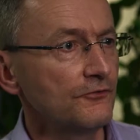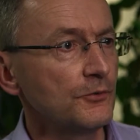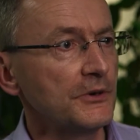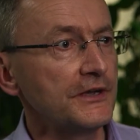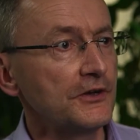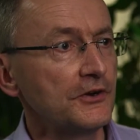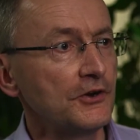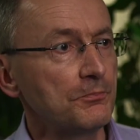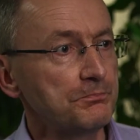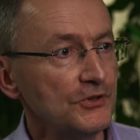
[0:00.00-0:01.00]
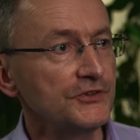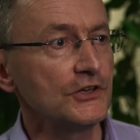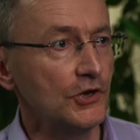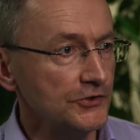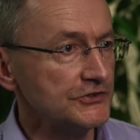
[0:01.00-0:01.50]
From a
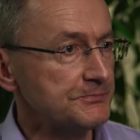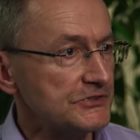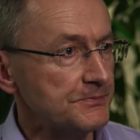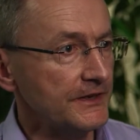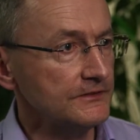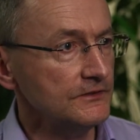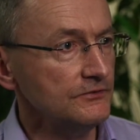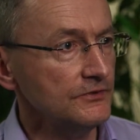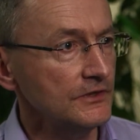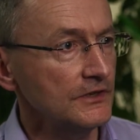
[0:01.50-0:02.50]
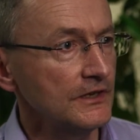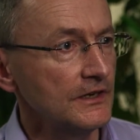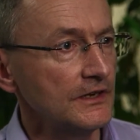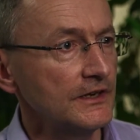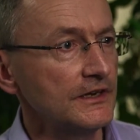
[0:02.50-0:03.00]
building owner's perspective,
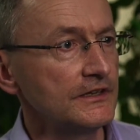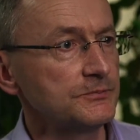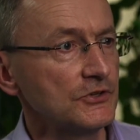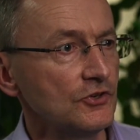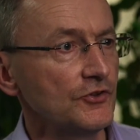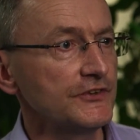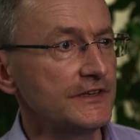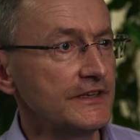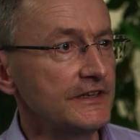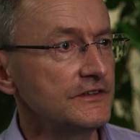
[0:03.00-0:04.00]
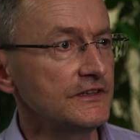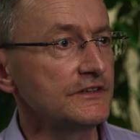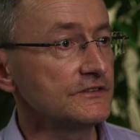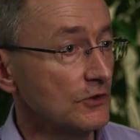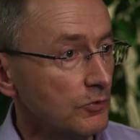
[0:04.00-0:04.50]
it's because it indicates the